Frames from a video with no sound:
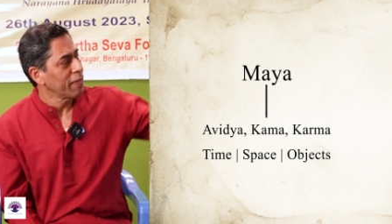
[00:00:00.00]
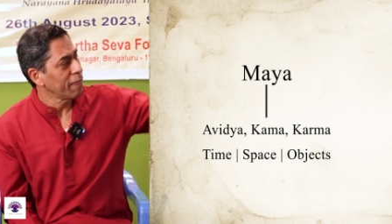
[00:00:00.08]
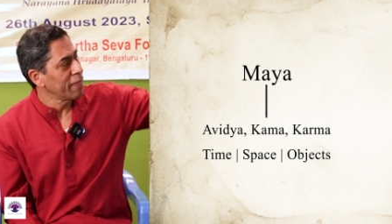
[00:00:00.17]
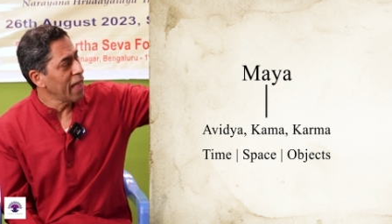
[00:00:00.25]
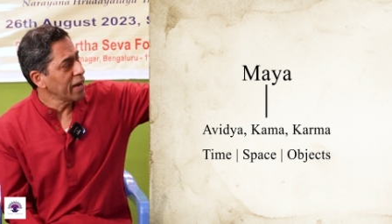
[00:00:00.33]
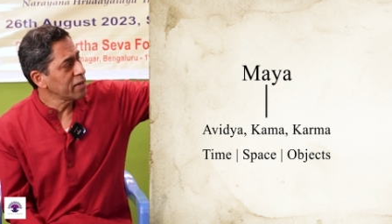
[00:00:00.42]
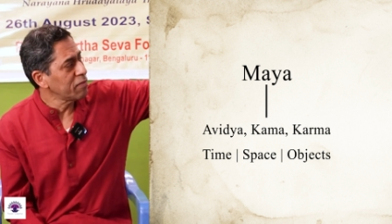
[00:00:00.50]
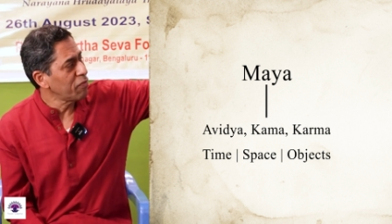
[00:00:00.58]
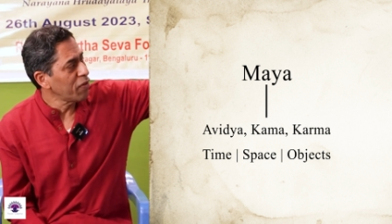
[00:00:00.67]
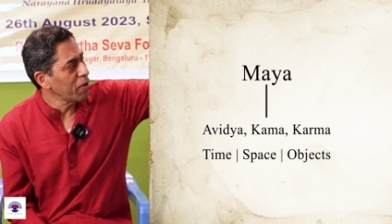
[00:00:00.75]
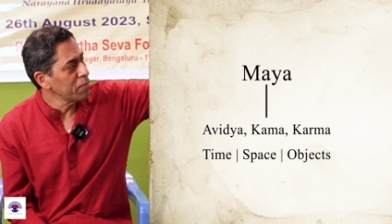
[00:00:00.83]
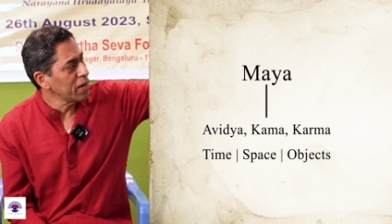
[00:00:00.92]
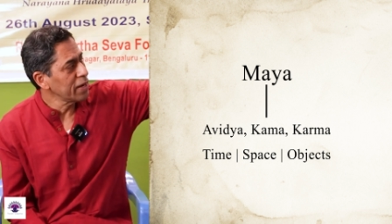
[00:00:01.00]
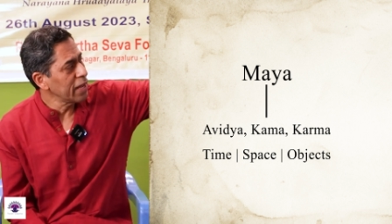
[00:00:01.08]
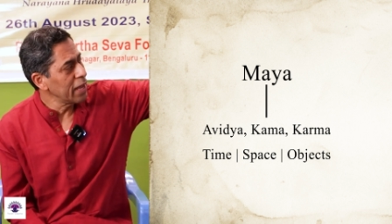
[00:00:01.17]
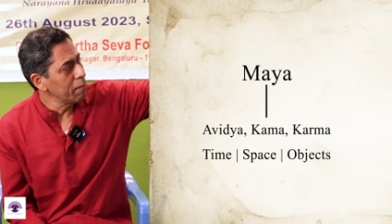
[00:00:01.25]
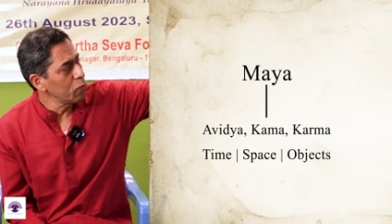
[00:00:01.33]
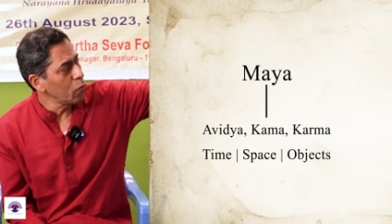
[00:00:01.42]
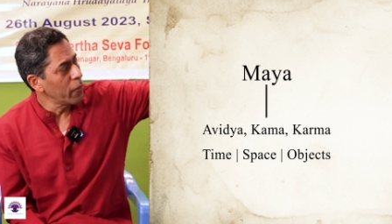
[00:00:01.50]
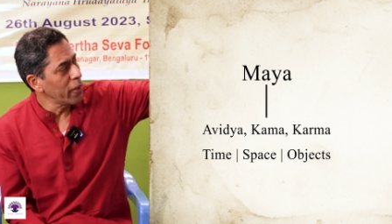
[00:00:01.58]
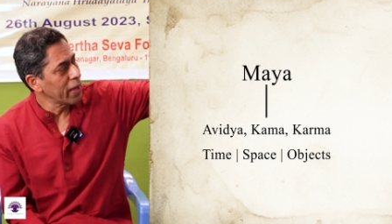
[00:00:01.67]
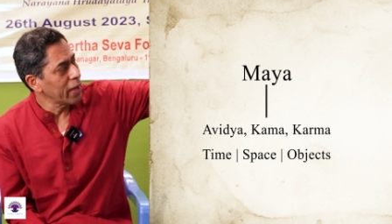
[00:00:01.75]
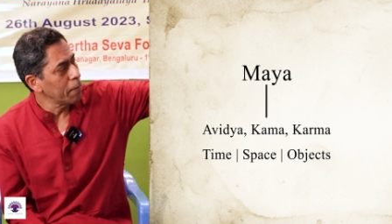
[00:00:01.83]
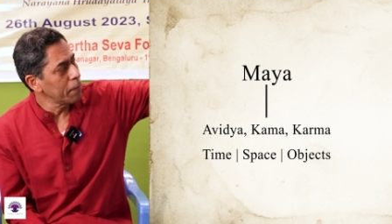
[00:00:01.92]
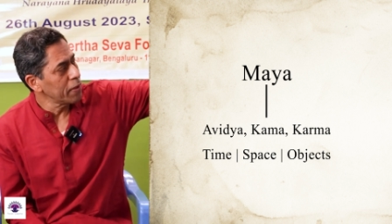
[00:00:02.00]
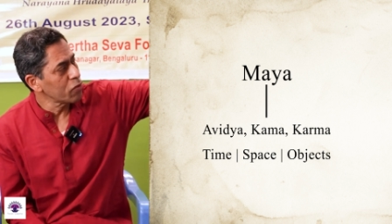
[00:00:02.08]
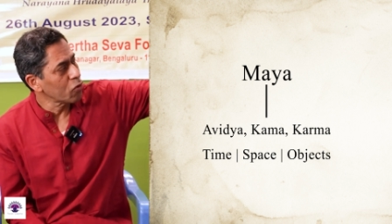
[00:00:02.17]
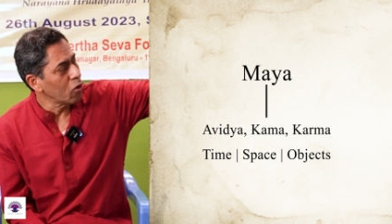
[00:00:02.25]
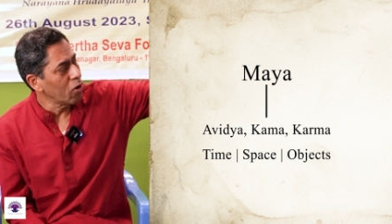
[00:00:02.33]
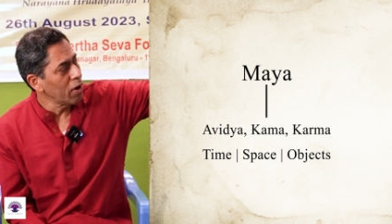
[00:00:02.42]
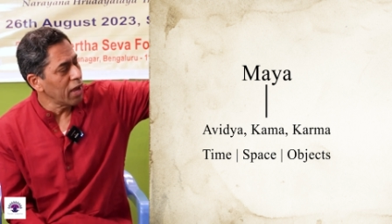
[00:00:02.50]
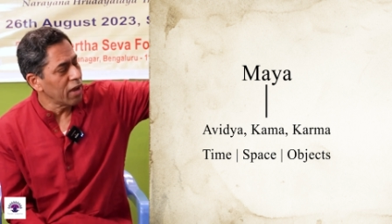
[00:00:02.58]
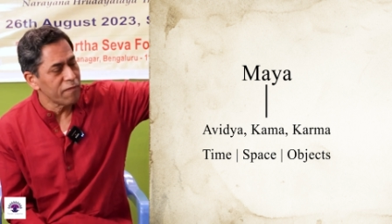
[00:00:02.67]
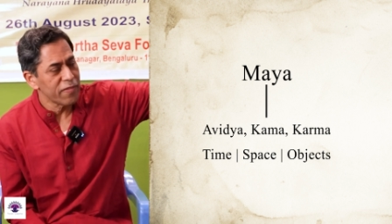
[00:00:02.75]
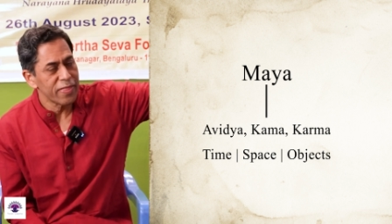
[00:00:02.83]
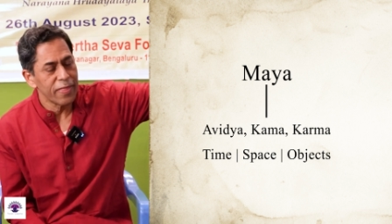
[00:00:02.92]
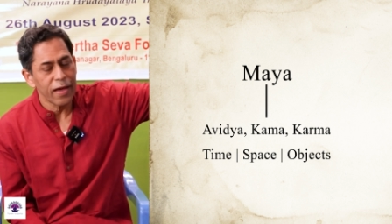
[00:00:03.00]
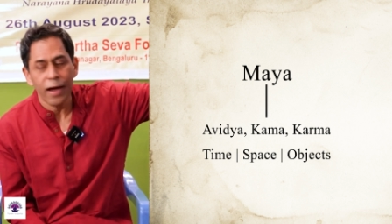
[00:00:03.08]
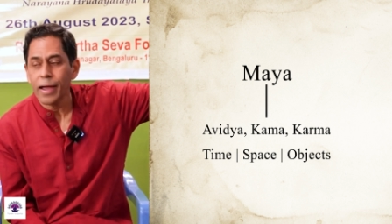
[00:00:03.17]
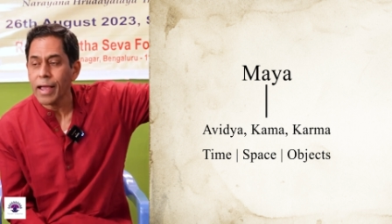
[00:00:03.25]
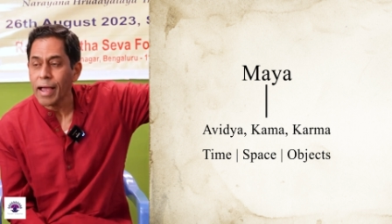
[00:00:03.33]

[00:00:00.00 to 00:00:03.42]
That from the time you wake up is called avidya.